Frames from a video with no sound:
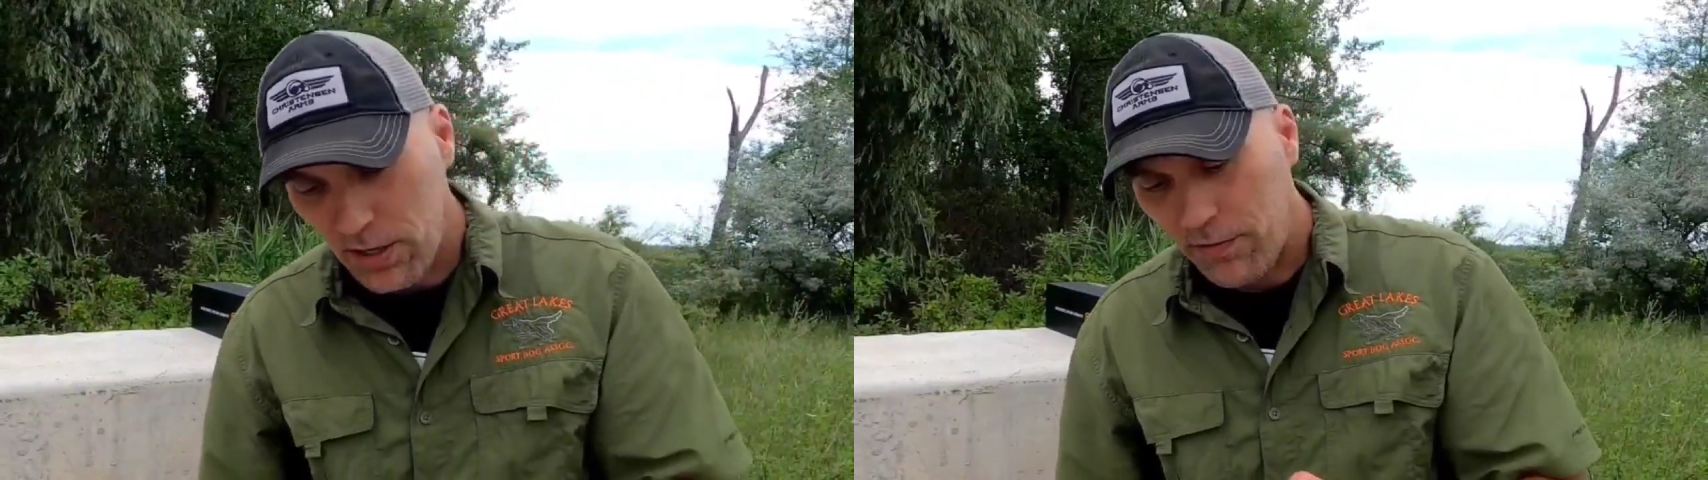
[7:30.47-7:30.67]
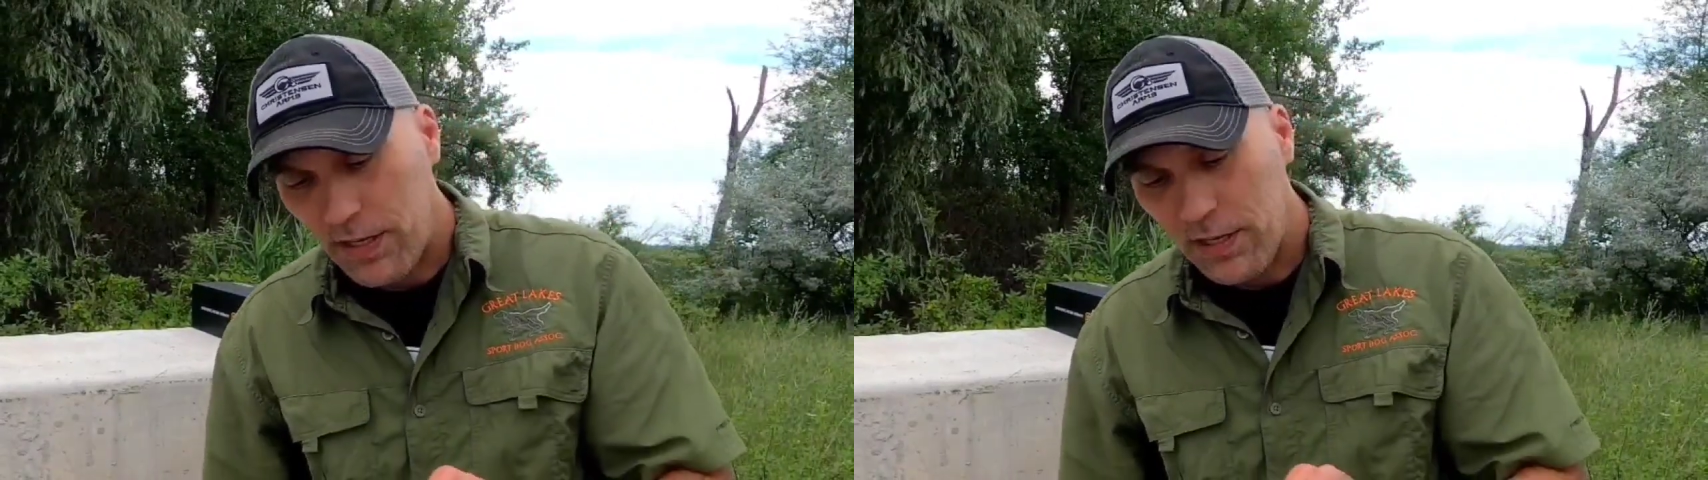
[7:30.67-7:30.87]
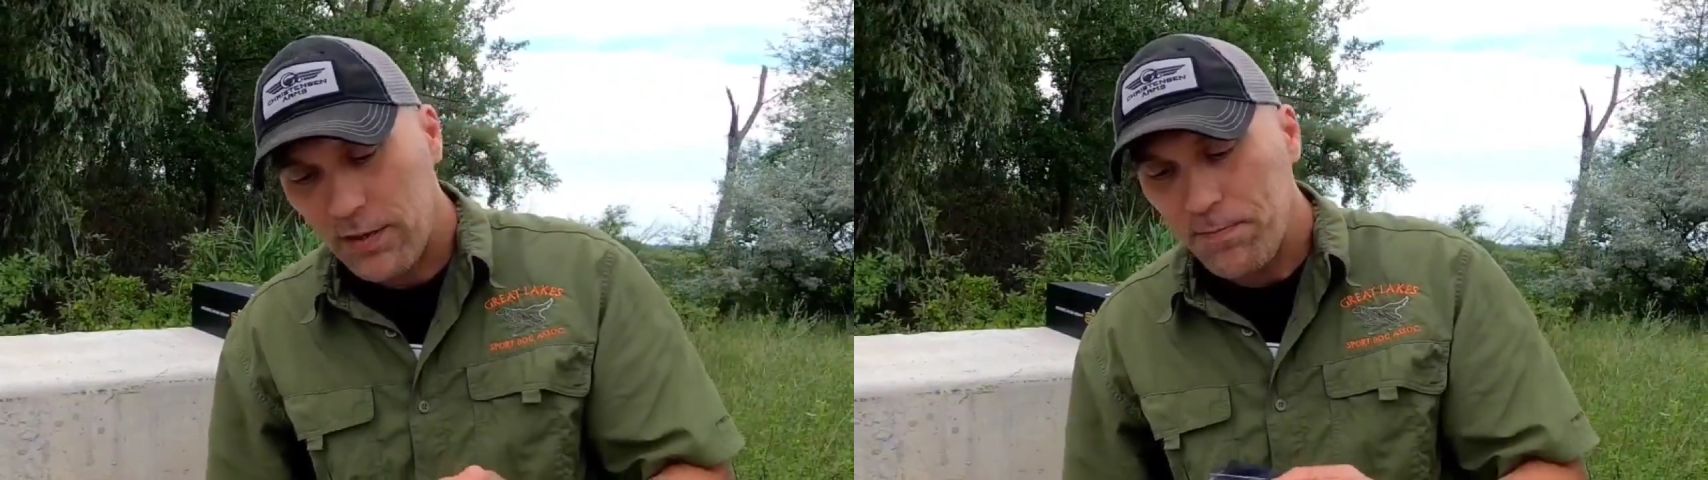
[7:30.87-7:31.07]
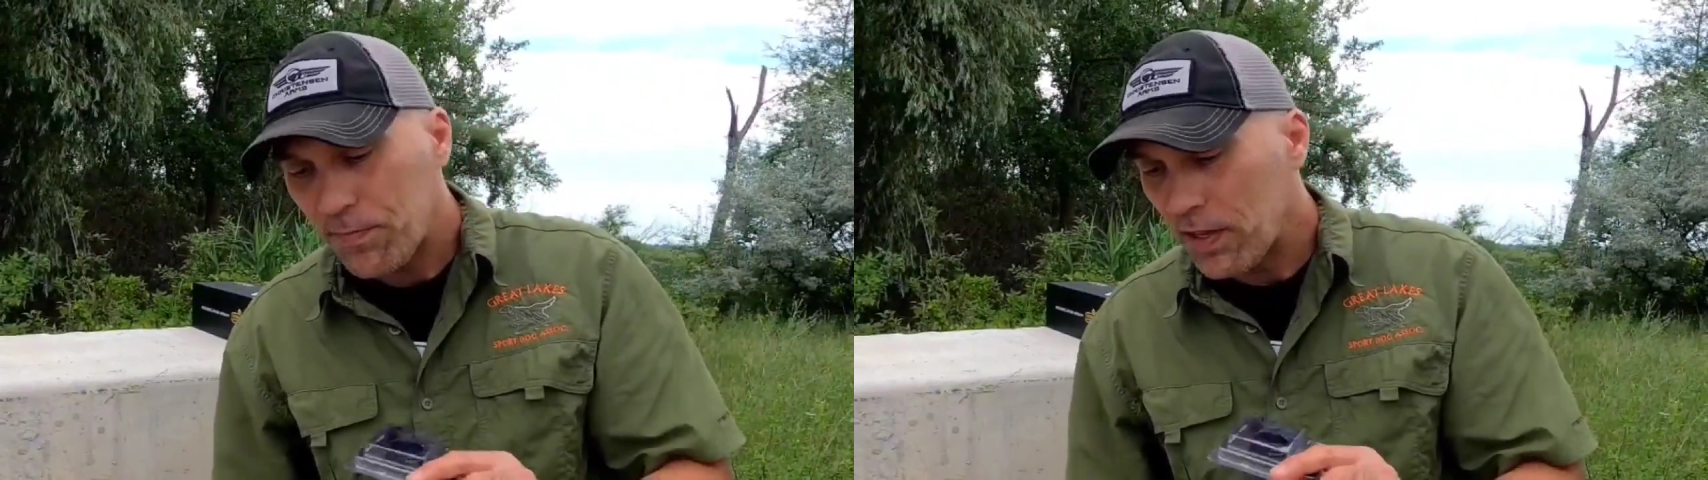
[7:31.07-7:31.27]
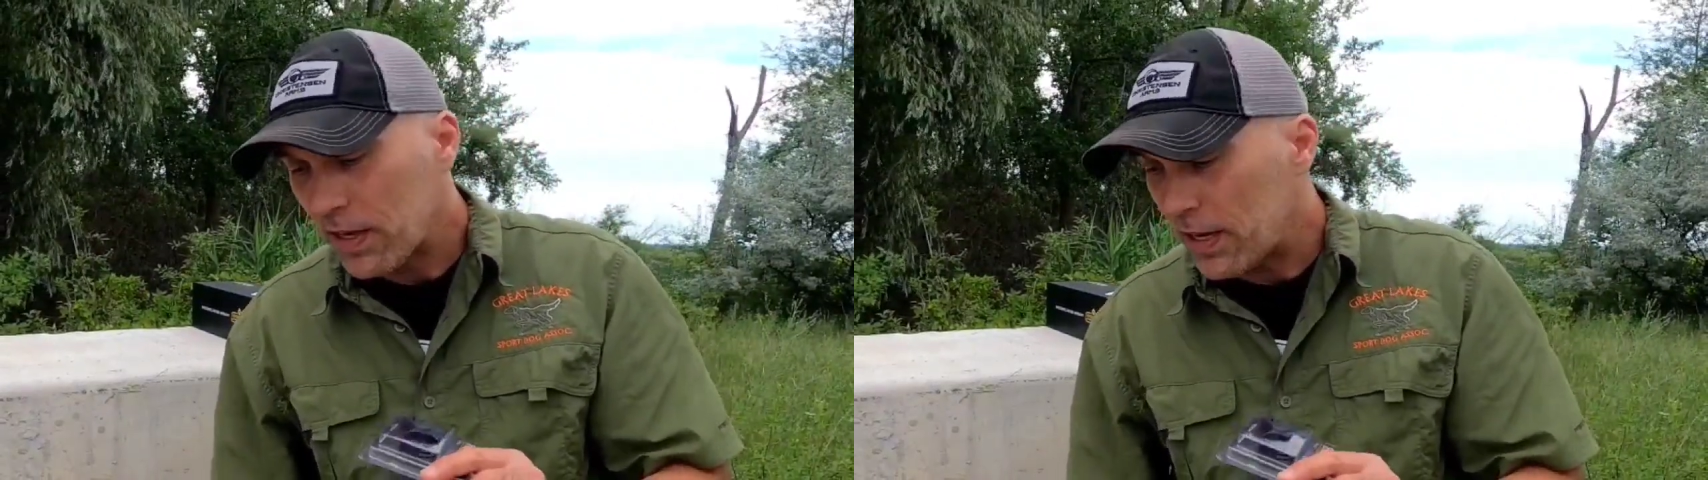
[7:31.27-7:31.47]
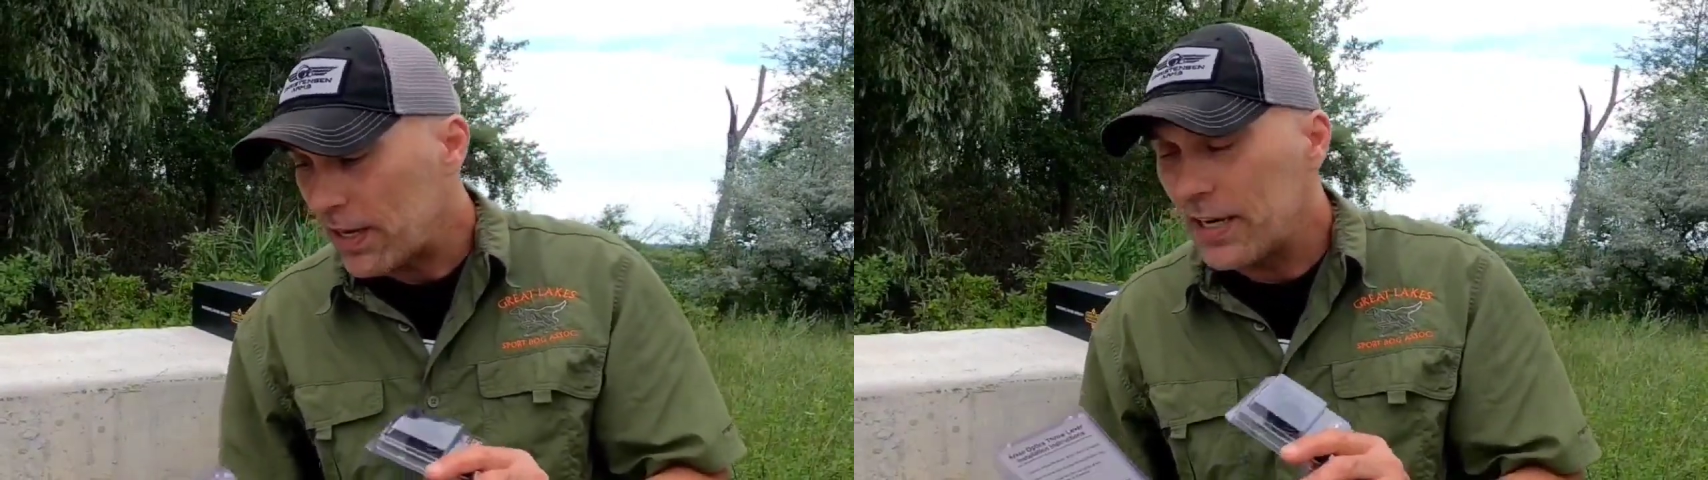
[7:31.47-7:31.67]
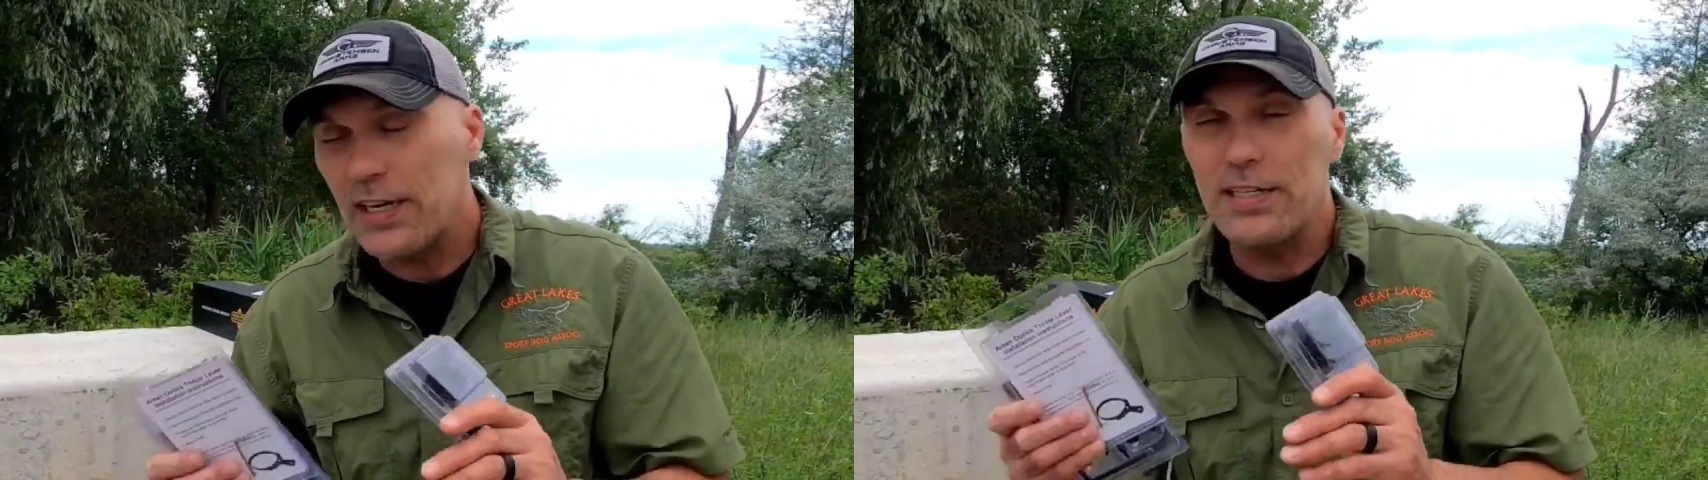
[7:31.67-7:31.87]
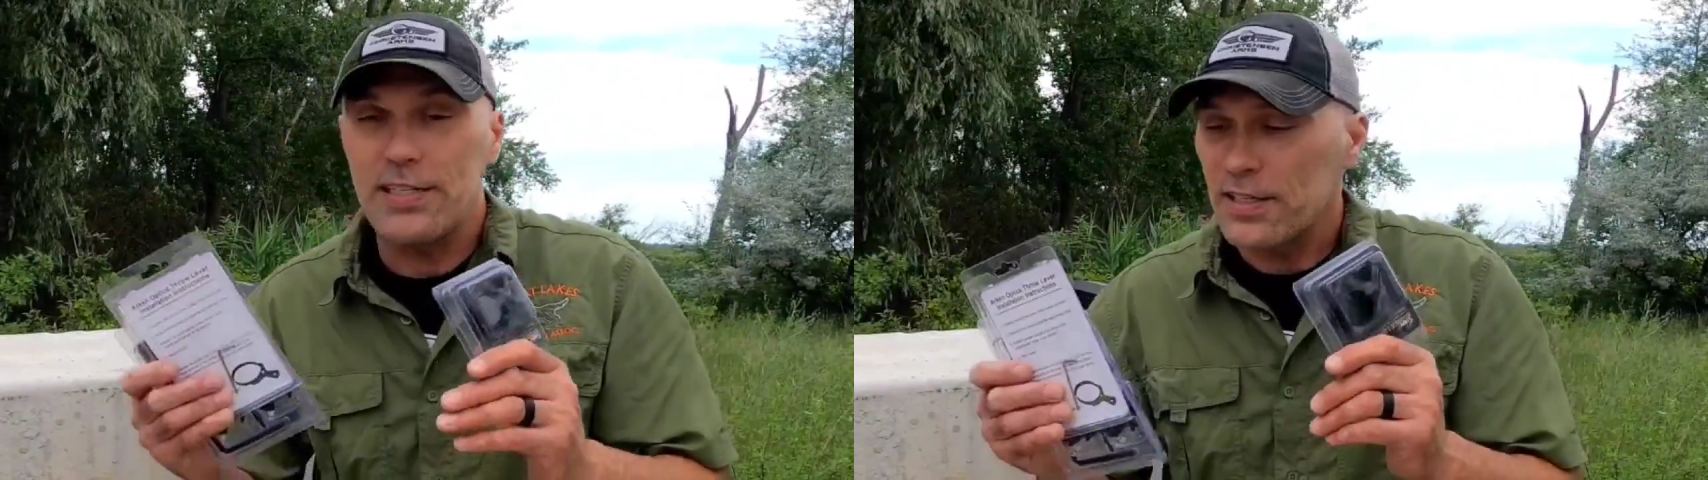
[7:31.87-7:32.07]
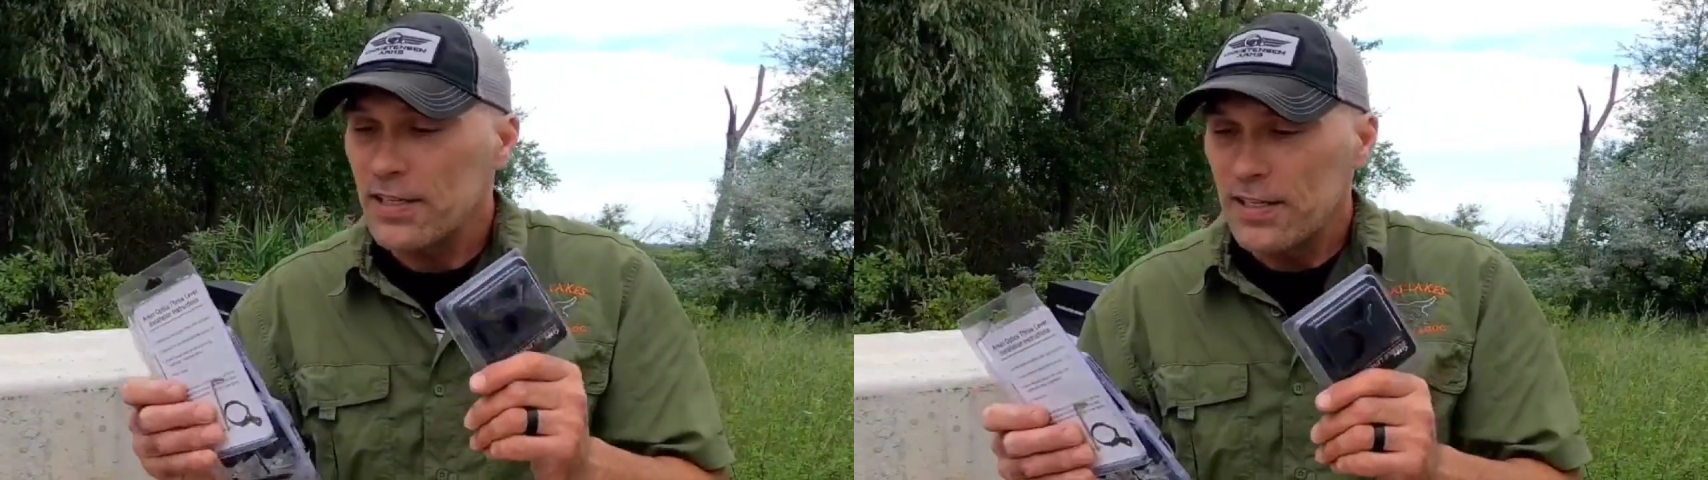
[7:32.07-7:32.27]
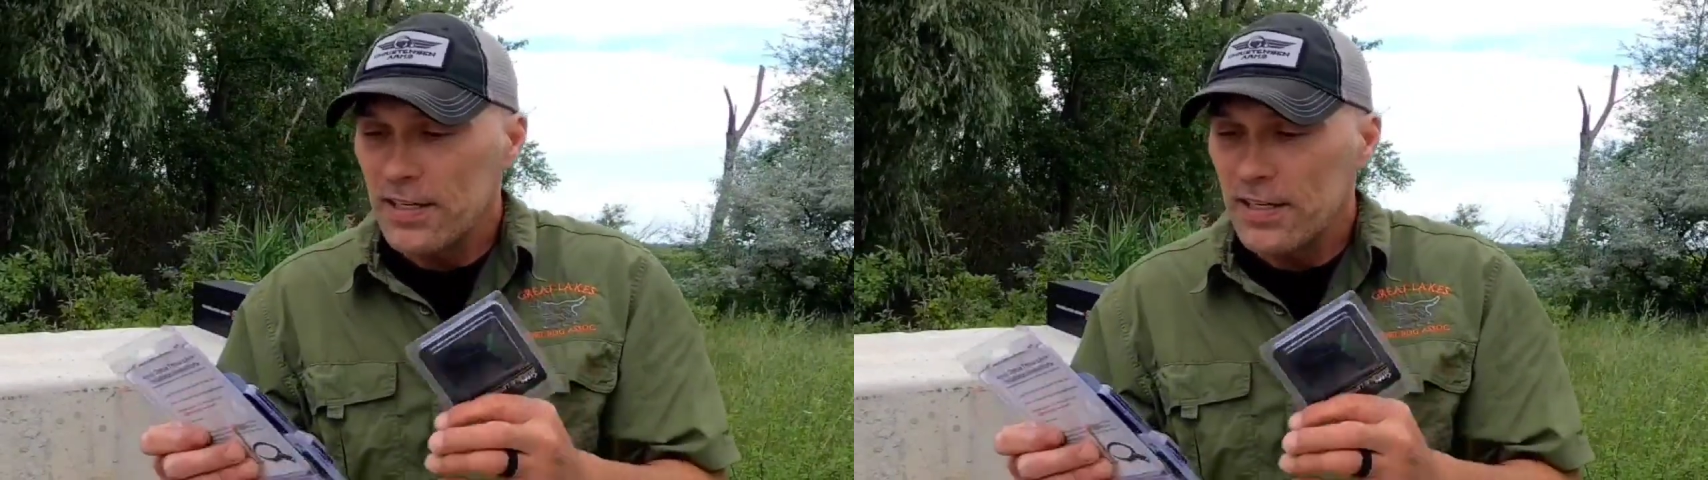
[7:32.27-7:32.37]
this stuff here, is